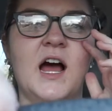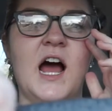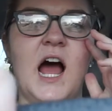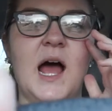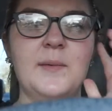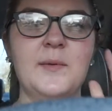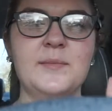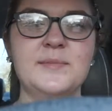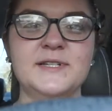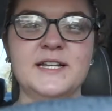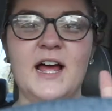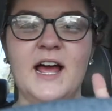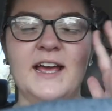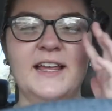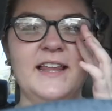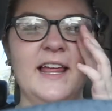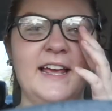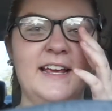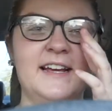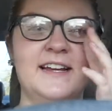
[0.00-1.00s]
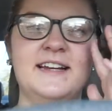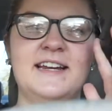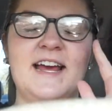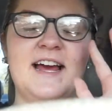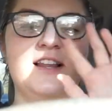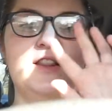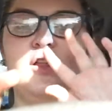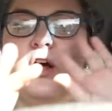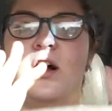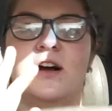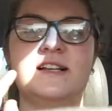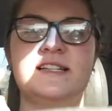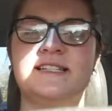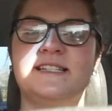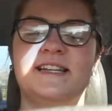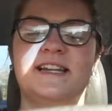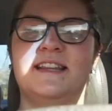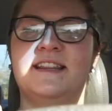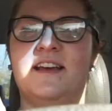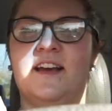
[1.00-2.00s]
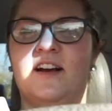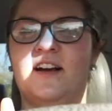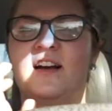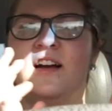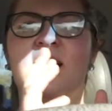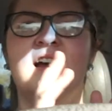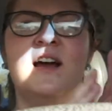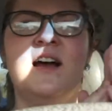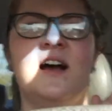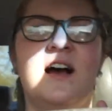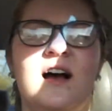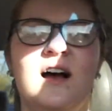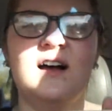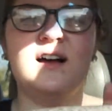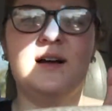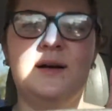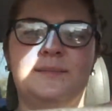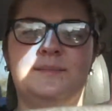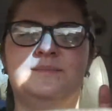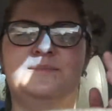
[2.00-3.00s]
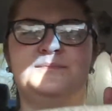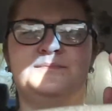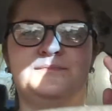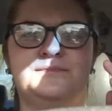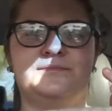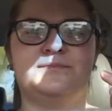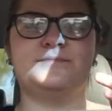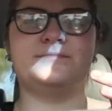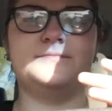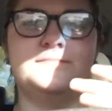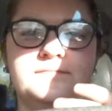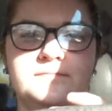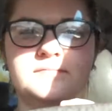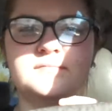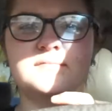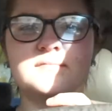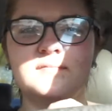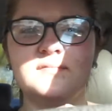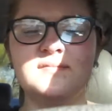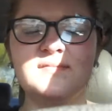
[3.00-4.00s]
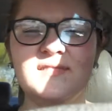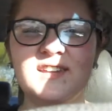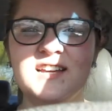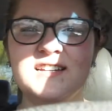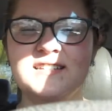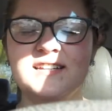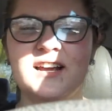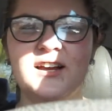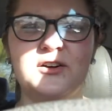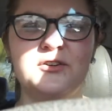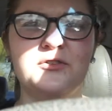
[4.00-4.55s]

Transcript: I'm a, I like can get lost in there. Um, it's like a